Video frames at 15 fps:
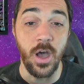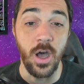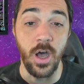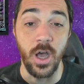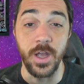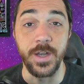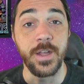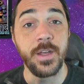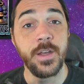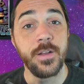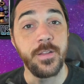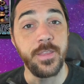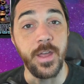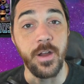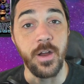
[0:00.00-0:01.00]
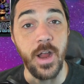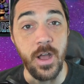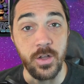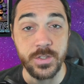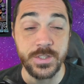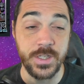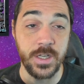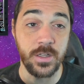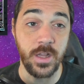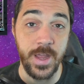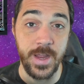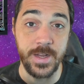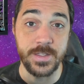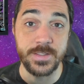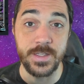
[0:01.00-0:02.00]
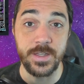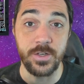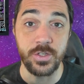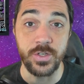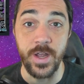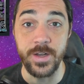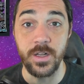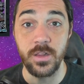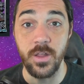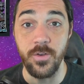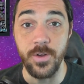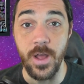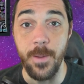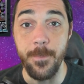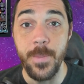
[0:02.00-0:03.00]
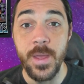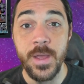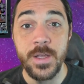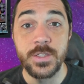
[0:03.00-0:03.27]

on their Elsa lanes that they're trying to load up.